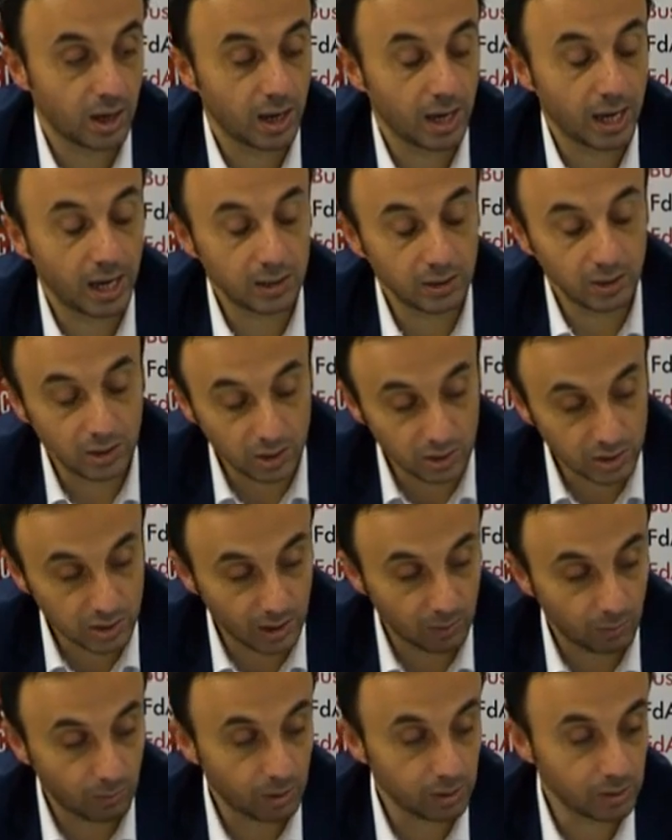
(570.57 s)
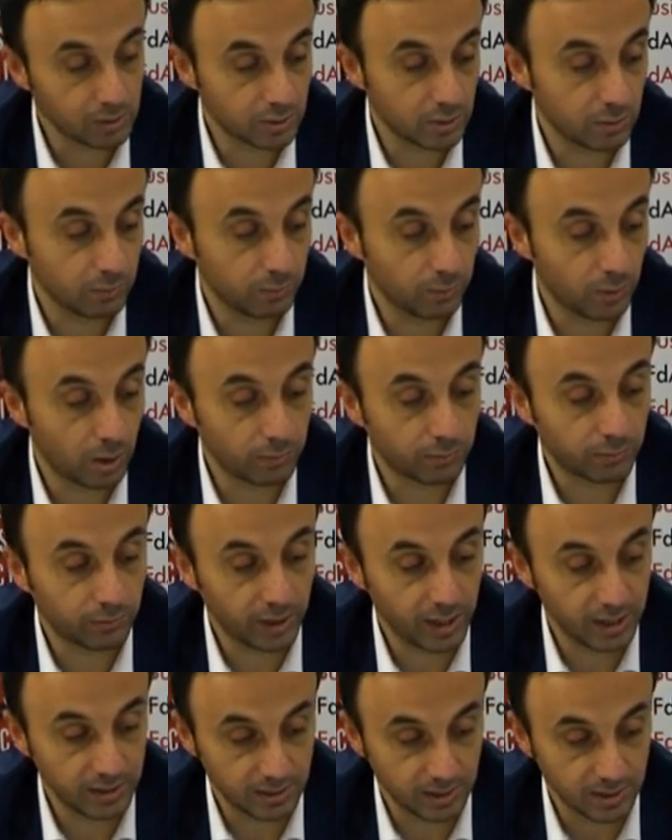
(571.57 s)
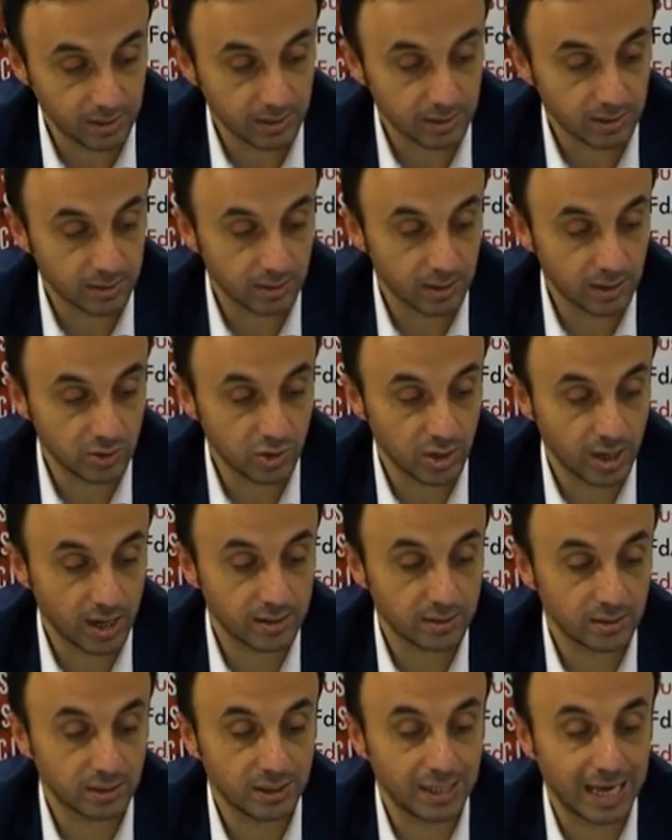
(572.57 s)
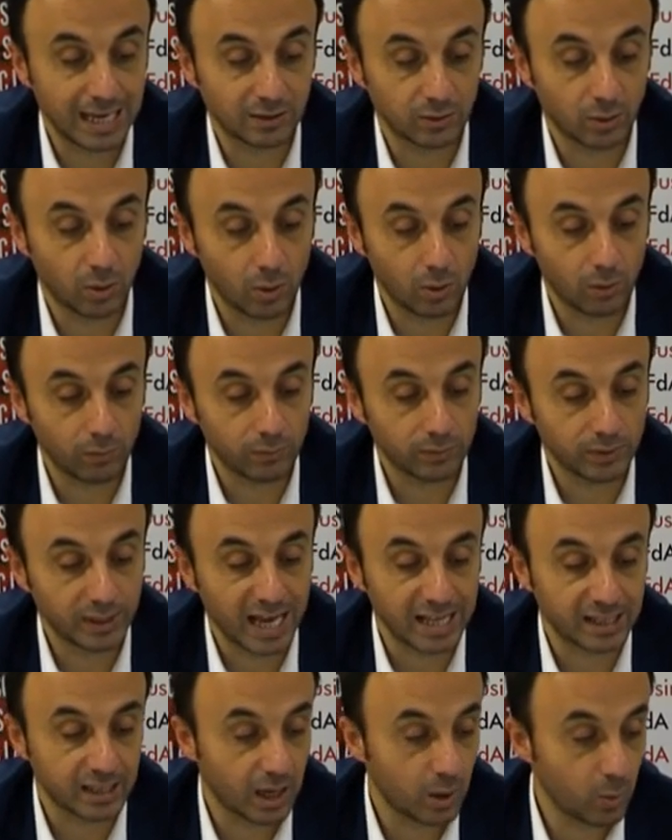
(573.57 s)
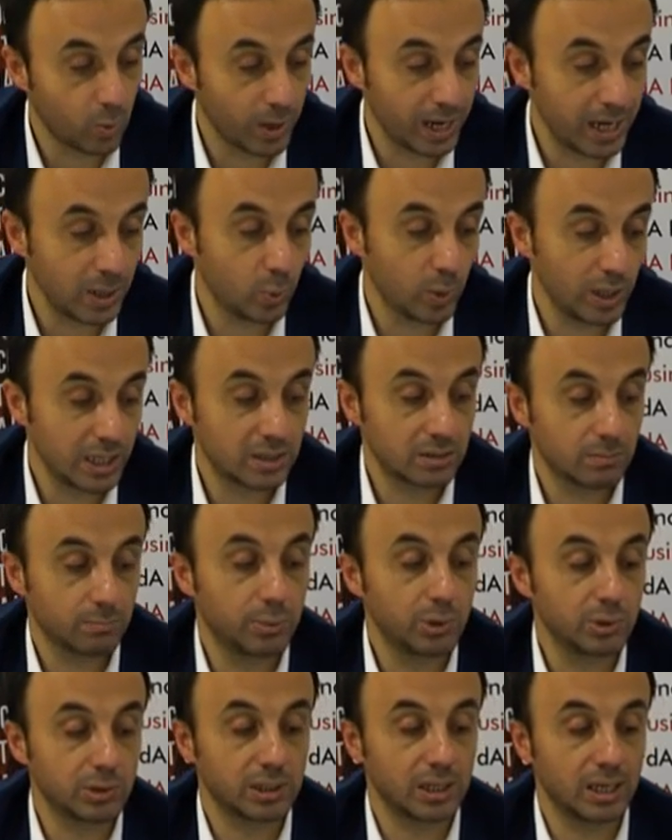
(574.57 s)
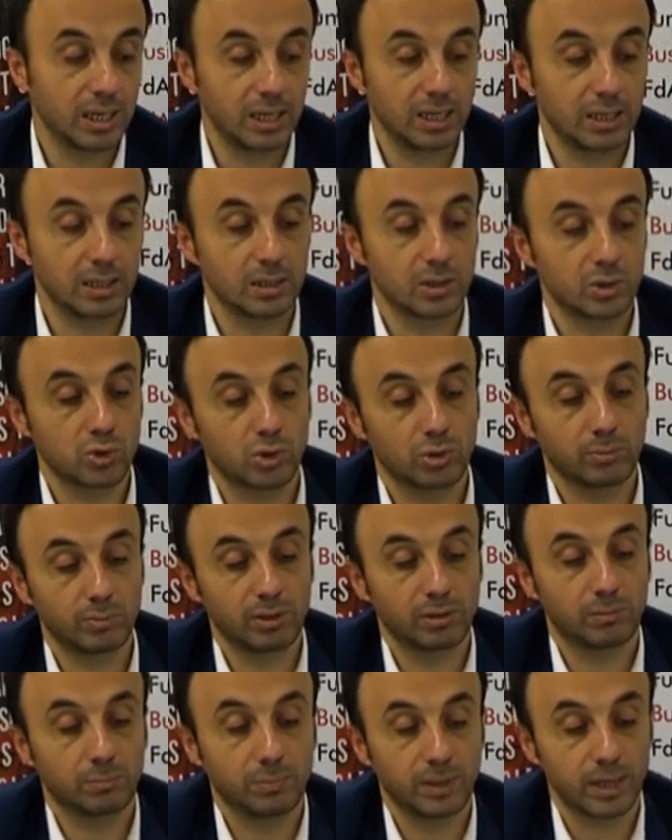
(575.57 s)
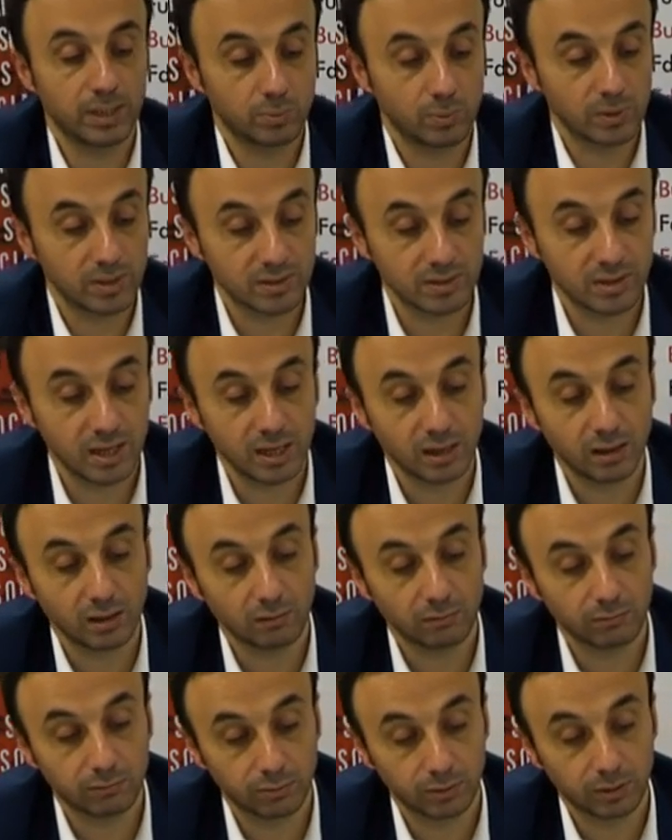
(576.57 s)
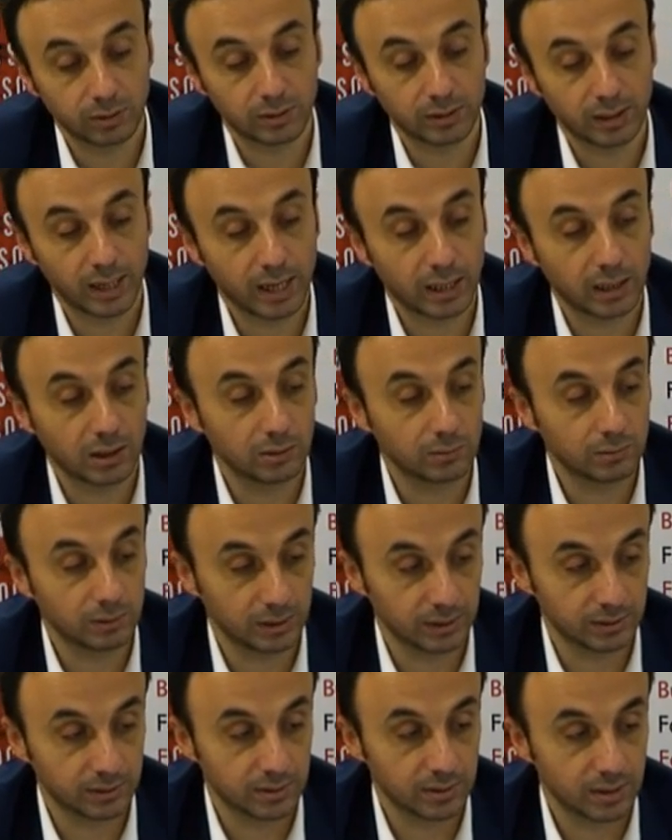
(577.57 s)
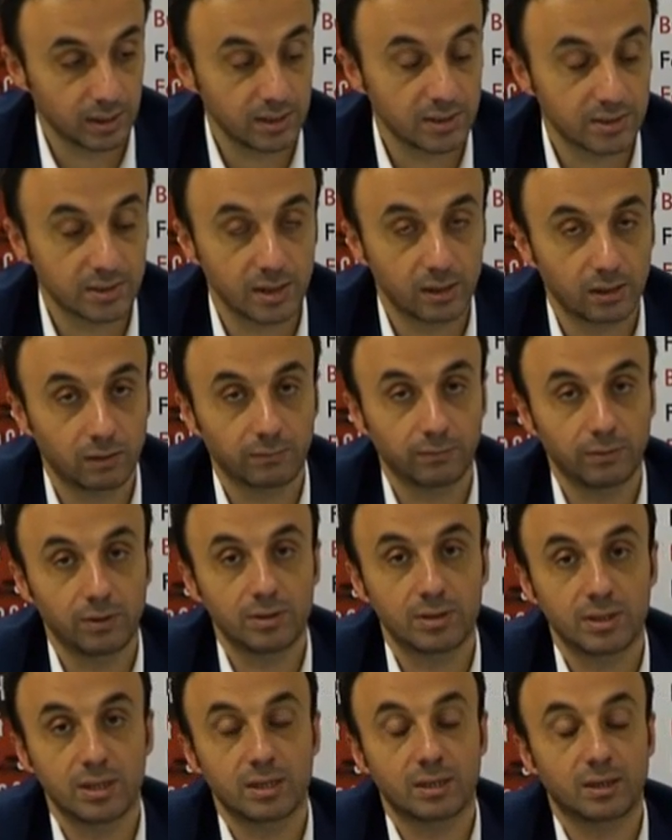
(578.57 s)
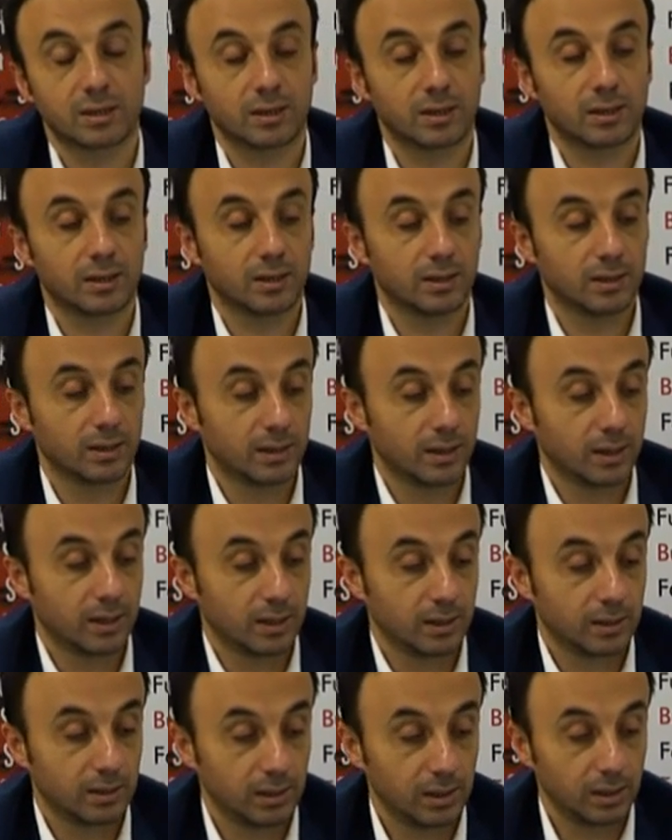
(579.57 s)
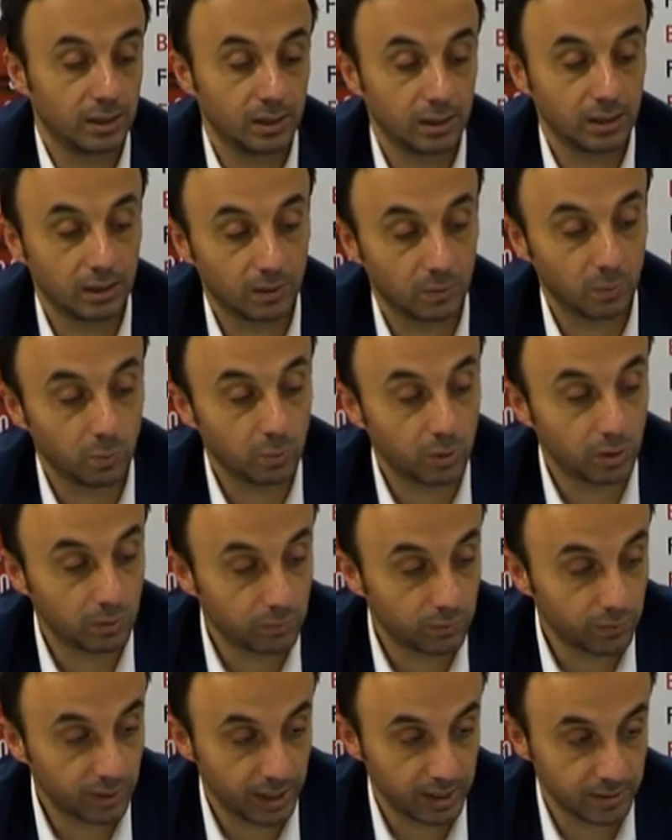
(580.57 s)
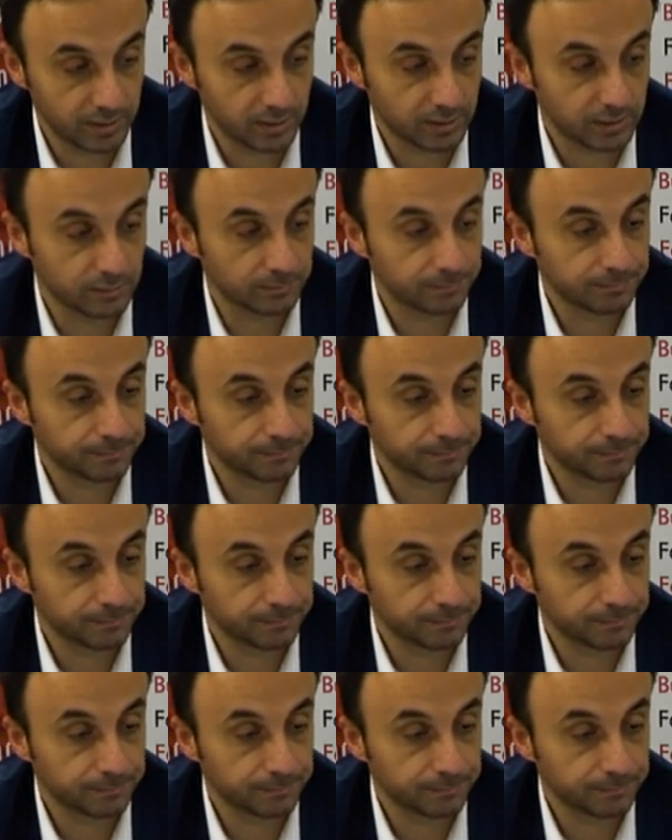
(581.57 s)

And you need to avoid also verb phrases such as get off, get away with, put in should be replaced with single verb equivalents instead of using the verb phrases.